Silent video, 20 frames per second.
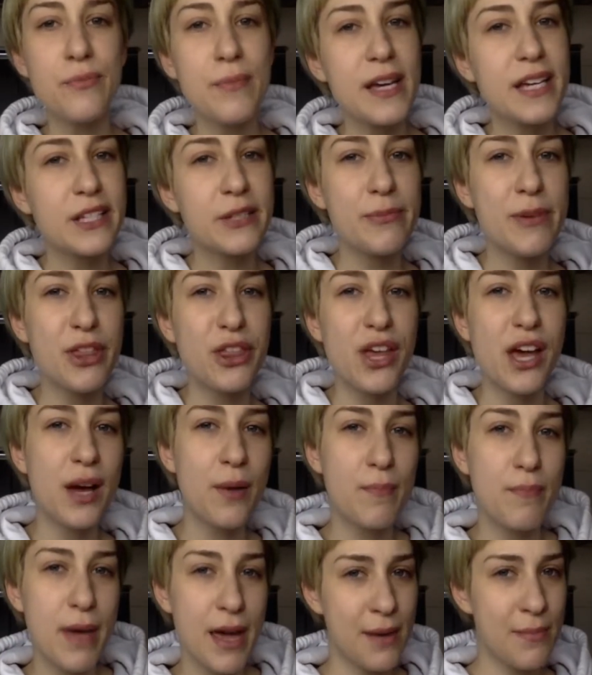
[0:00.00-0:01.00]
of makes me think
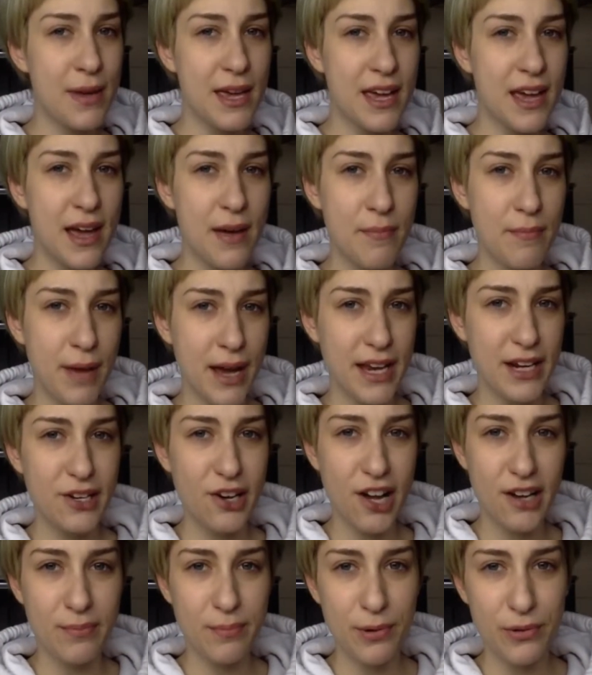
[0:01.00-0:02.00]
maybe it might
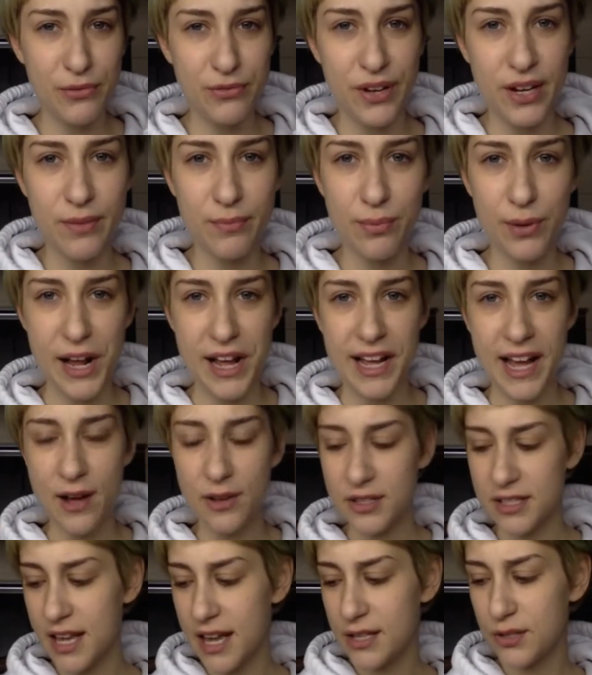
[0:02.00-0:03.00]
not prevent
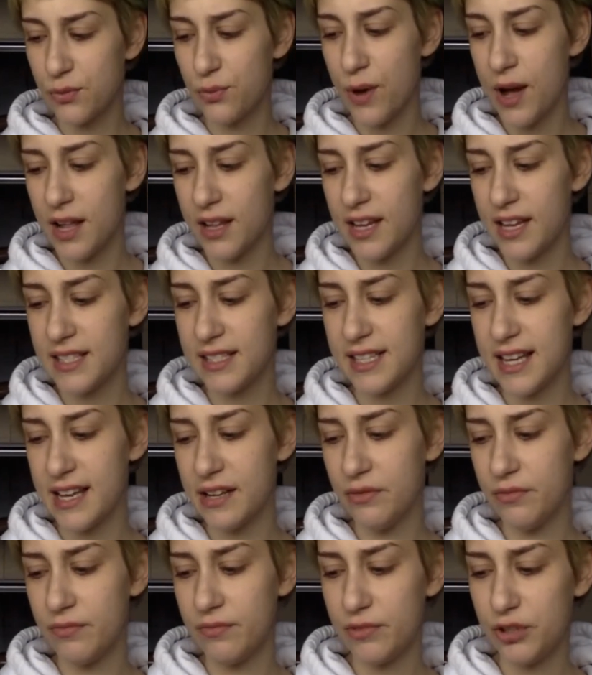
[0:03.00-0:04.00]
breakouts as well as
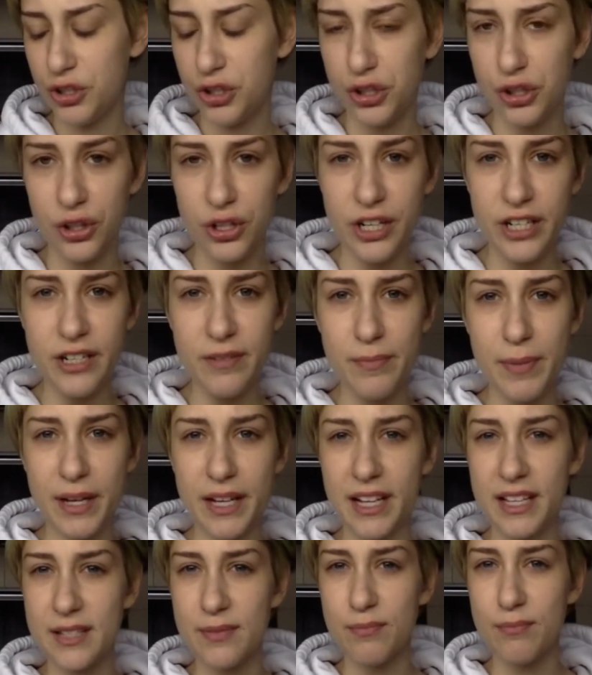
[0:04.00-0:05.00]
it should,
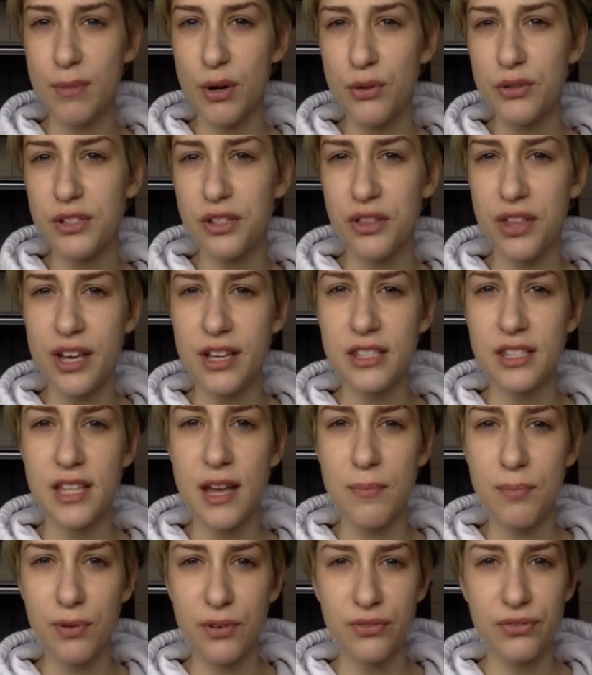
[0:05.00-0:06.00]
because most things
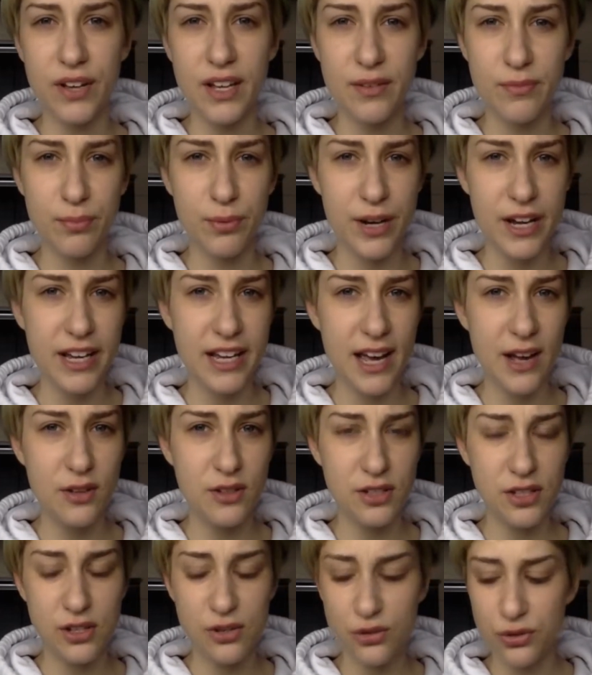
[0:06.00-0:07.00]
that prevent
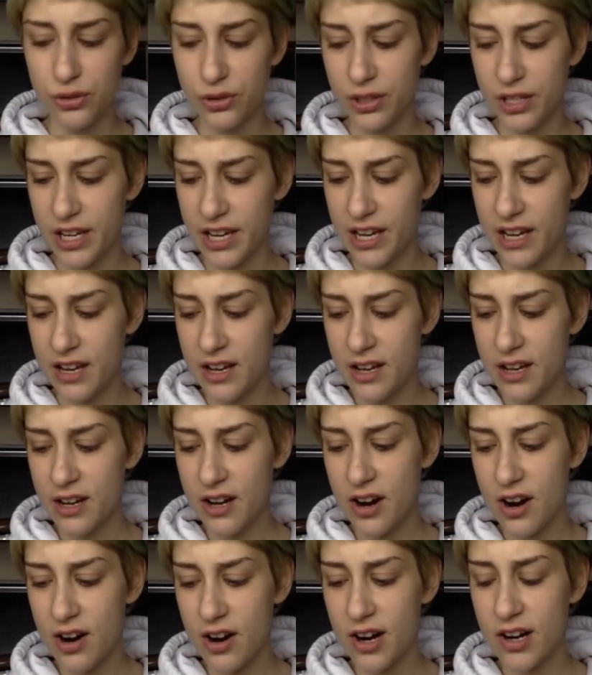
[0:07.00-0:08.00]
breakouts usually
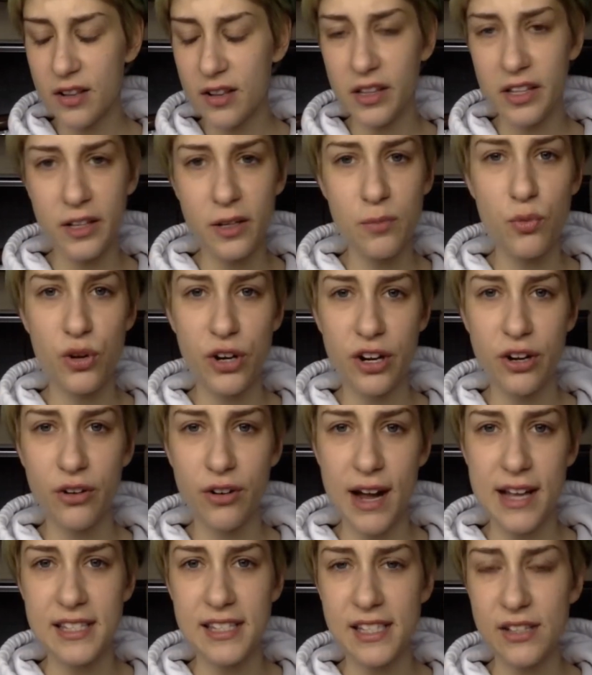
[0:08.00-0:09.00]
are a little more
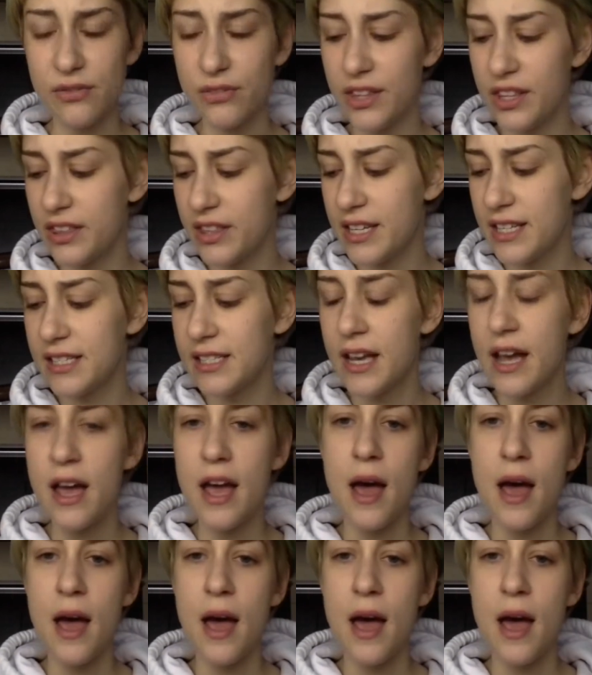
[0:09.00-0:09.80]
aggressive than this.